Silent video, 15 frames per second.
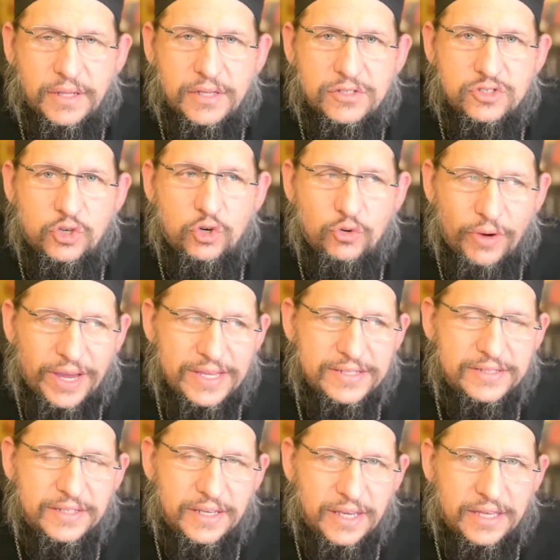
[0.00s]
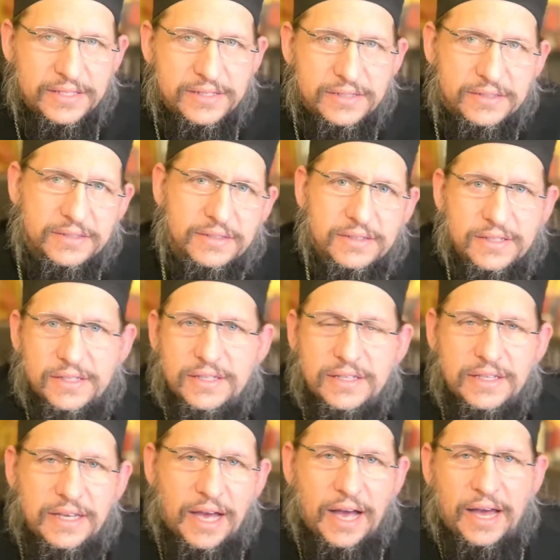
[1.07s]
So grace is
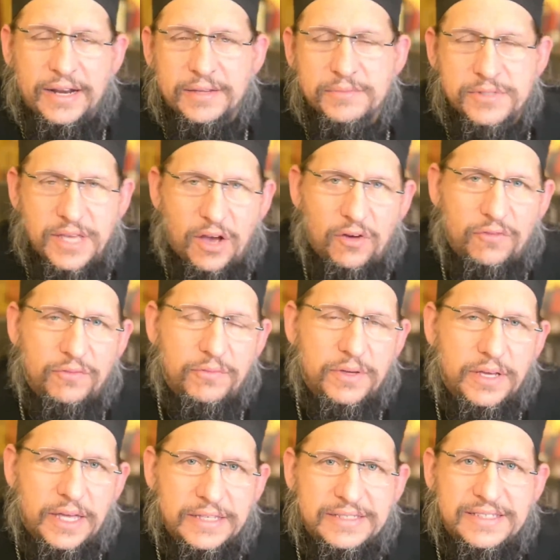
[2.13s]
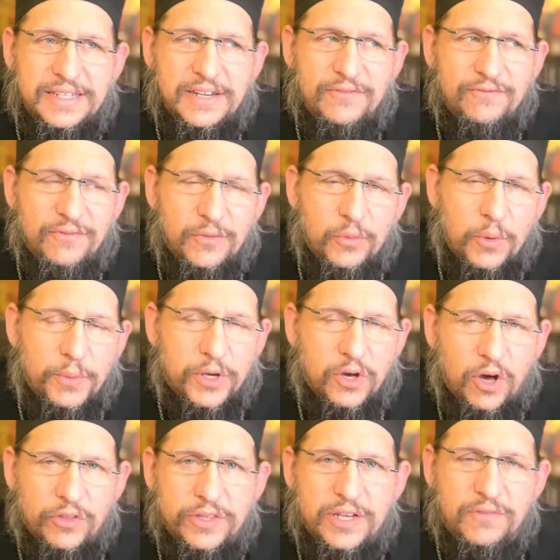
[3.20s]
God himself. It's the what we
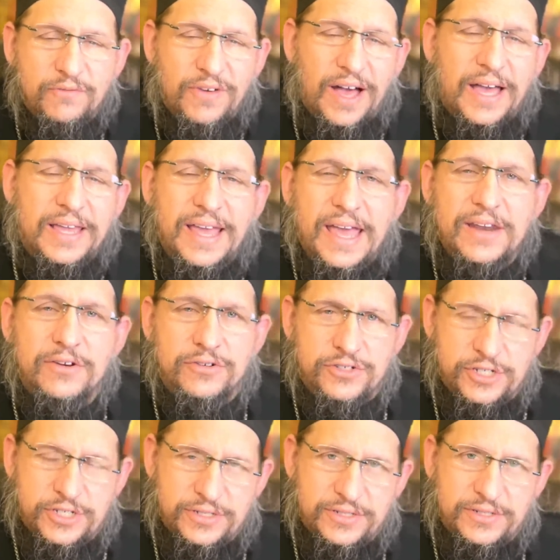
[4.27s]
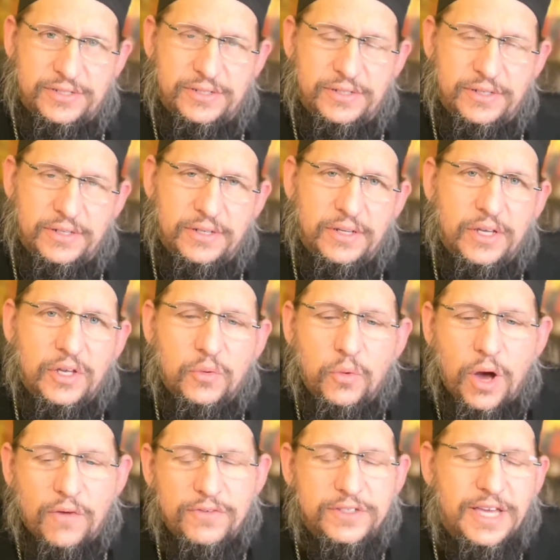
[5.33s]
call the divine energies.
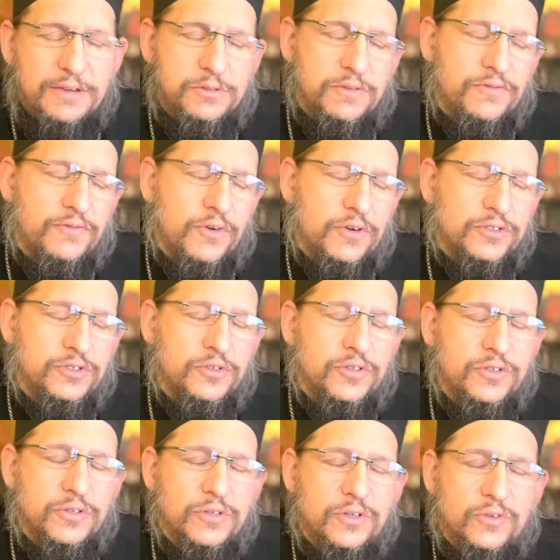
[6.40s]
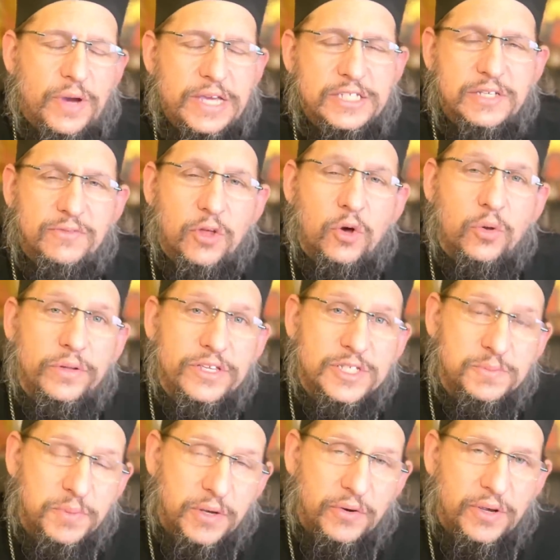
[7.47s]
We oftentimes refer to the grace of the Holy
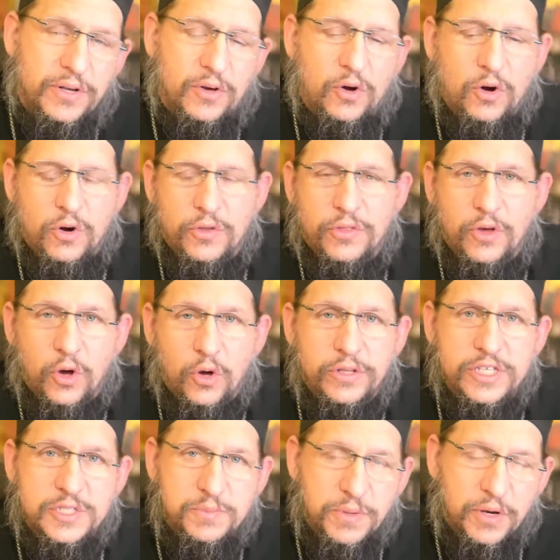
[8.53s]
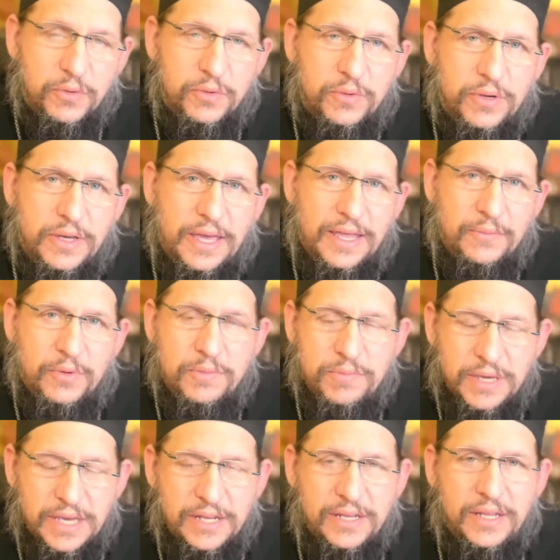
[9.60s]
Spirit or the Holy Spirit, and we
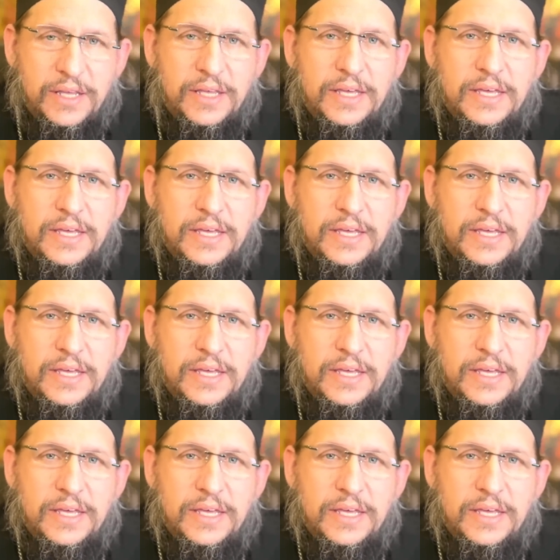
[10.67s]
mean